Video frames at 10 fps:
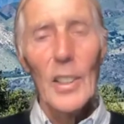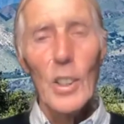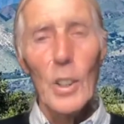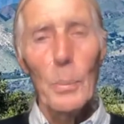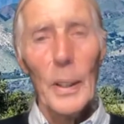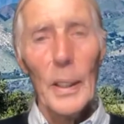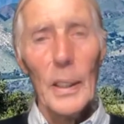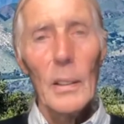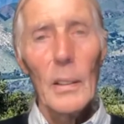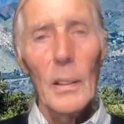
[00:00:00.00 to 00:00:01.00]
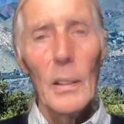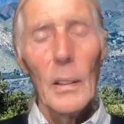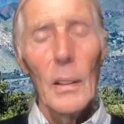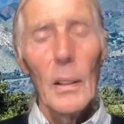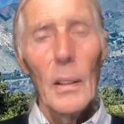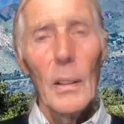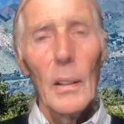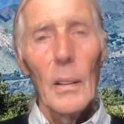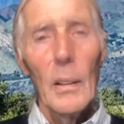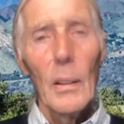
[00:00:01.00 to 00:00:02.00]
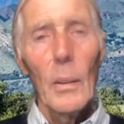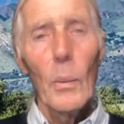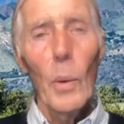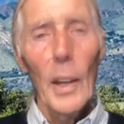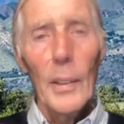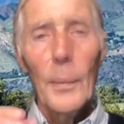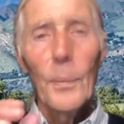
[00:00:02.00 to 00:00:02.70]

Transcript: is complete when